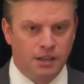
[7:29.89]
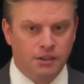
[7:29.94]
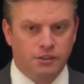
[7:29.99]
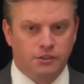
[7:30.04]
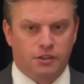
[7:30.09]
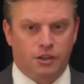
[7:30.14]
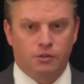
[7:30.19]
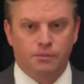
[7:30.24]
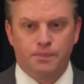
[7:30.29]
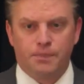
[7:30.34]

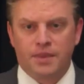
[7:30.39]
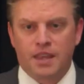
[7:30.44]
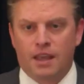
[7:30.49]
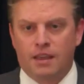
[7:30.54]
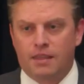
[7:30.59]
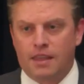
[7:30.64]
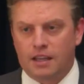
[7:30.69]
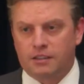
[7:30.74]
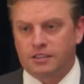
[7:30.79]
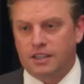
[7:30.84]
So
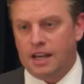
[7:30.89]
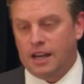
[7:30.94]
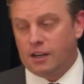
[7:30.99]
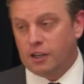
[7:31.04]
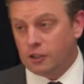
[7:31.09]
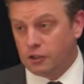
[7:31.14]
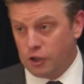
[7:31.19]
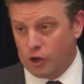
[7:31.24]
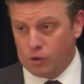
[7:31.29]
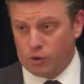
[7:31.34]
that's
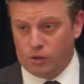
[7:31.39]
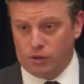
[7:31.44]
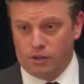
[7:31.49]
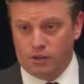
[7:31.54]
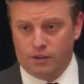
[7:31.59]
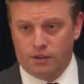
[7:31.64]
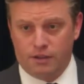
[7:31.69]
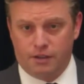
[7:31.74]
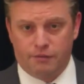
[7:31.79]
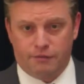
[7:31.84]
anecdotal
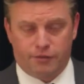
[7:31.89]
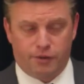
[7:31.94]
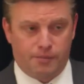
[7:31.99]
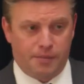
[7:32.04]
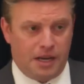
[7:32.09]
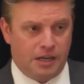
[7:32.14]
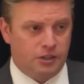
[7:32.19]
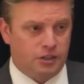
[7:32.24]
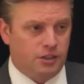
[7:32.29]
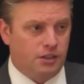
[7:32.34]

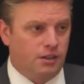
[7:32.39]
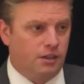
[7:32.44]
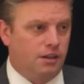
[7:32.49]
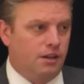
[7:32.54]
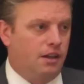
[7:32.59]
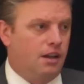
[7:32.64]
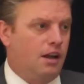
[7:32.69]
information.